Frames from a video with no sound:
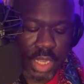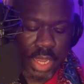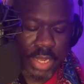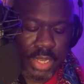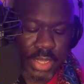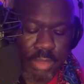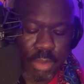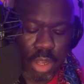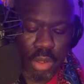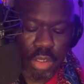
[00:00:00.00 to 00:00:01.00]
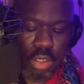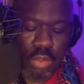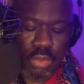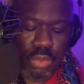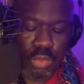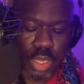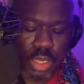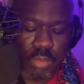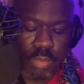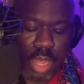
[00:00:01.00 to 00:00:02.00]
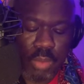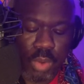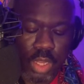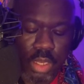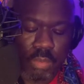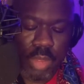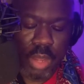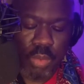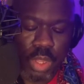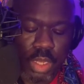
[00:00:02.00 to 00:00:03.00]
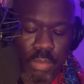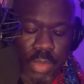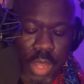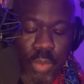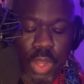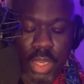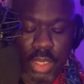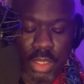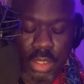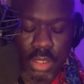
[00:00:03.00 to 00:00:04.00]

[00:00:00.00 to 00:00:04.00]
I let them all close one by one by one by one.